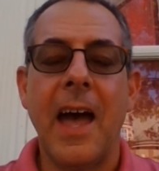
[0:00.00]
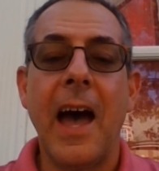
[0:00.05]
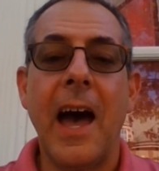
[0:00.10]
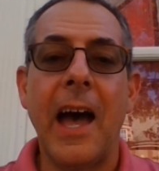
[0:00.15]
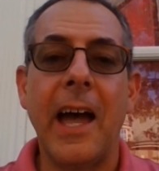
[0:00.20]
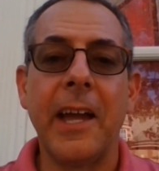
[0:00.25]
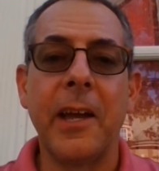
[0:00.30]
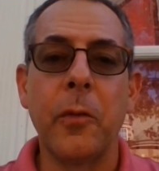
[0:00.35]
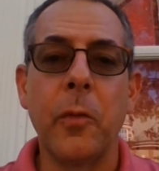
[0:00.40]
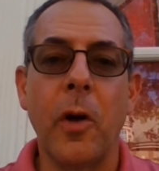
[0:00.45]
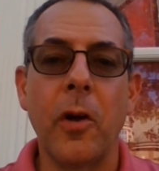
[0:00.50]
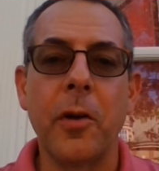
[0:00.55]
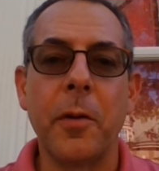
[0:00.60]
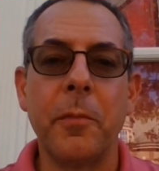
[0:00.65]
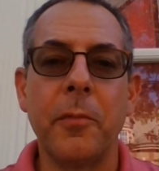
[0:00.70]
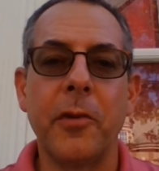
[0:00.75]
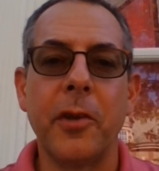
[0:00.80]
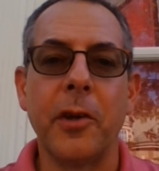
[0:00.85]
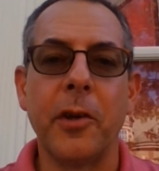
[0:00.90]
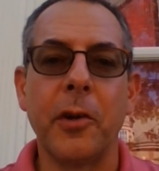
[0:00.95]
Hi, and
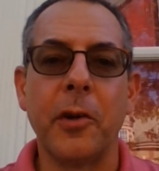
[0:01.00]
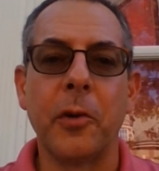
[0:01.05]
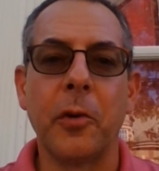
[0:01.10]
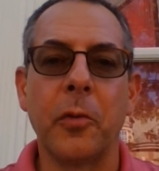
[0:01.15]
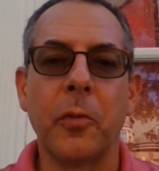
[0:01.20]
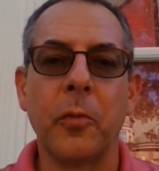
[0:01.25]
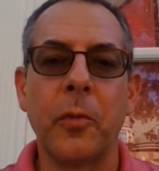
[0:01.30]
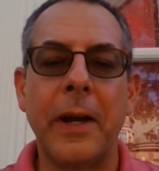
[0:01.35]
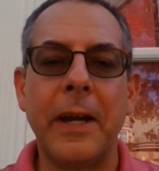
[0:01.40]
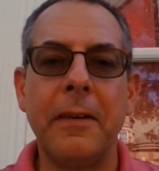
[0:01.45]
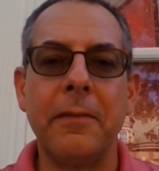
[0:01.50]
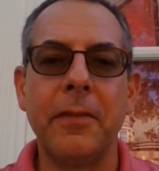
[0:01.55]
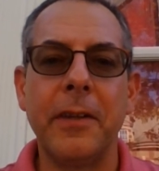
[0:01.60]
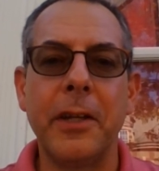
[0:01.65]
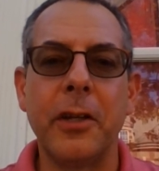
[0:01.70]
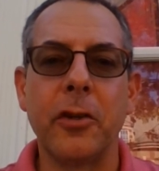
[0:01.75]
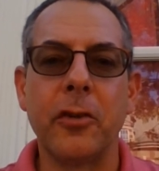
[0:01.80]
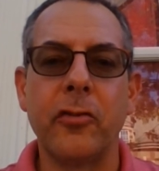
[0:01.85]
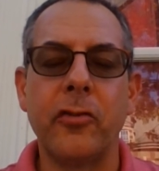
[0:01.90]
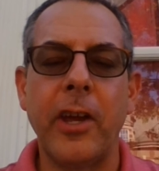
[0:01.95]
welcome to RAVE
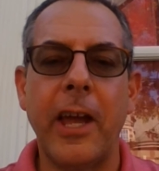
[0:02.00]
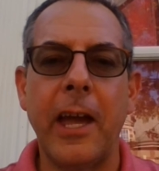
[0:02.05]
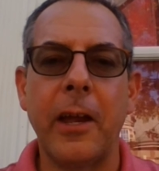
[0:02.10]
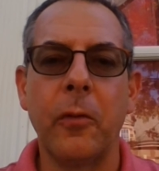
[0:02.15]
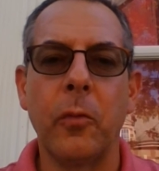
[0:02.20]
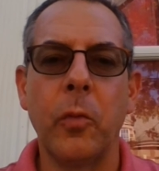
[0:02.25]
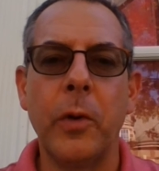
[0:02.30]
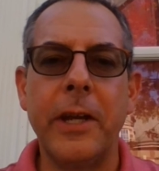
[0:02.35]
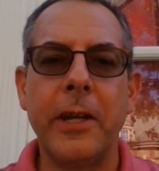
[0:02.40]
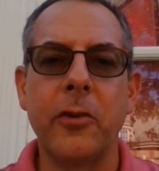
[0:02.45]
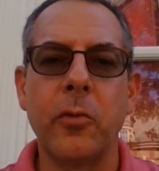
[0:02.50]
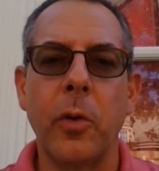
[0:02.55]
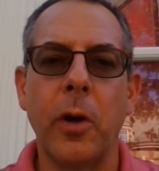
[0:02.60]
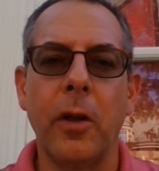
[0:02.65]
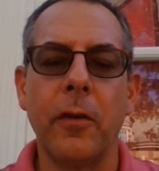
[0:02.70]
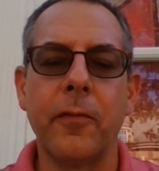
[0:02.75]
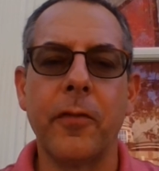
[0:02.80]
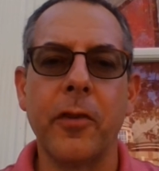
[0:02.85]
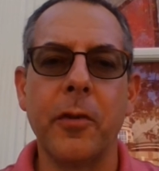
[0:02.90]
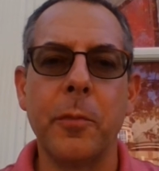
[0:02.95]
Leader Chat Week
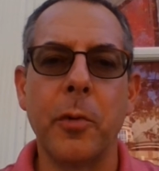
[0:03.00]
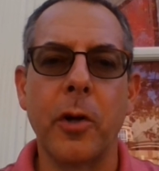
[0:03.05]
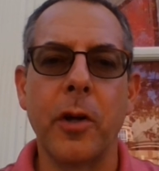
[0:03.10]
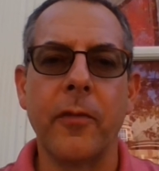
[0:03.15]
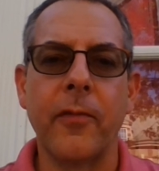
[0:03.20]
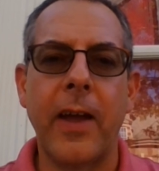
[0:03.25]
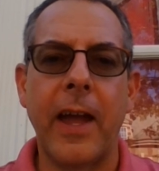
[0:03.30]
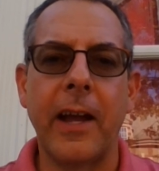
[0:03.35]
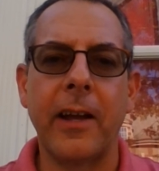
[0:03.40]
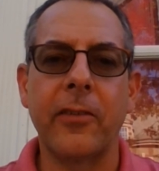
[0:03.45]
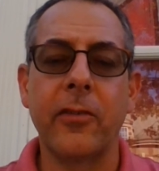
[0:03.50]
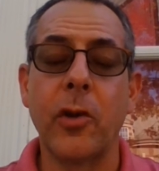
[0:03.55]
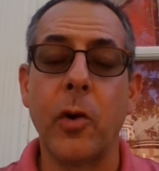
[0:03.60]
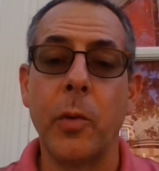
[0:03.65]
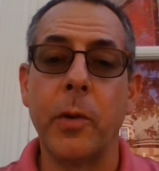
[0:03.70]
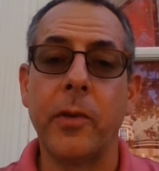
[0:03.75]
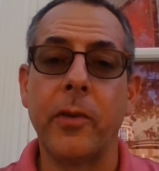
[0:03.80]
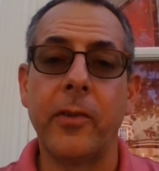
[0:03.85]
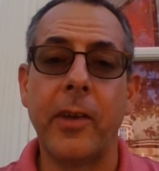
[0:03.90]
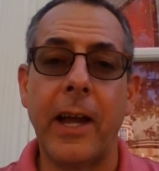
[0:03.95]
12 for the book of Acts,
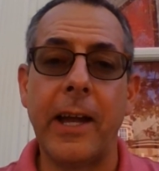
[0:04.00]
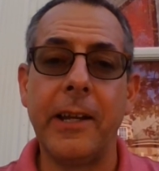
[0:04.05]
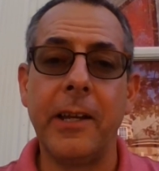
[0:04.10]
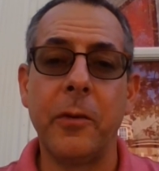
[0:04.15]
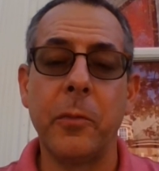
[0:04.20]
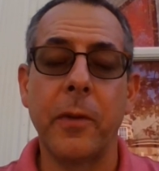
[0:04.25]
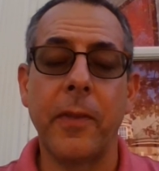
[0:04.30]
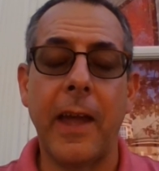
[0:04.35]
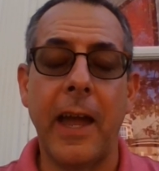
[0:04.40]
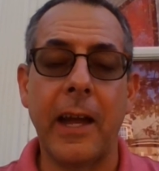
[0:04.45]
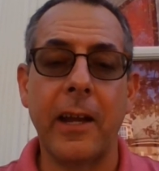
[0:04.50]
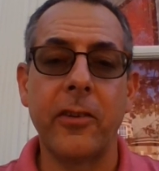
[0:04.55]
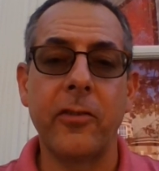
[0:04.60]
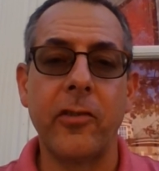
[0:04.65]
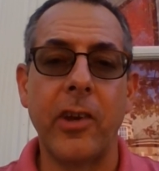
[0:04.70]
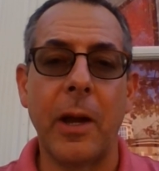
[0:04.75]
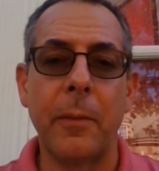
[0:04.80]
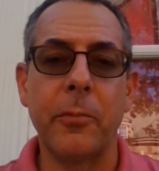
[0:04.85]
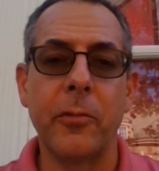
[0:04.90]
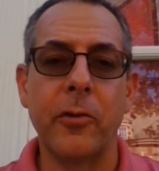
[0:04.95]
coinciding with Acts
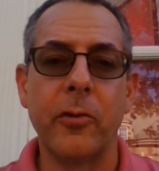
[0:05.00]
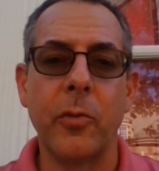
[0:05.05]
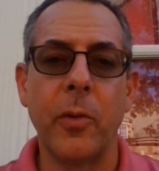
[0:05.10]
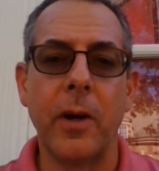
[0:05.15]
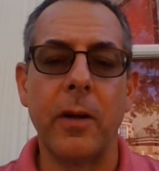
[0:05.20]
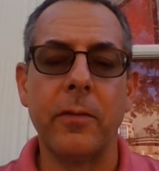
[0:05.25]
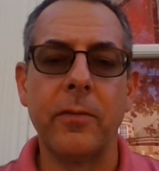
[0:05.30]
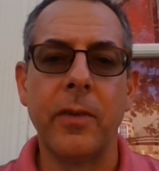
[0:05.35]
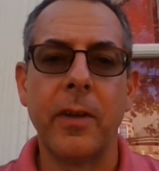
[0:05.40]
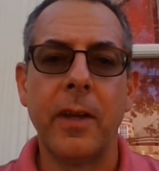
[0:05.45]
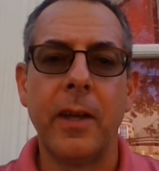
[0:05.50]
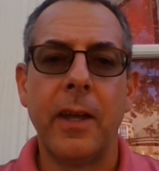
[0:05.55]
chapter 12.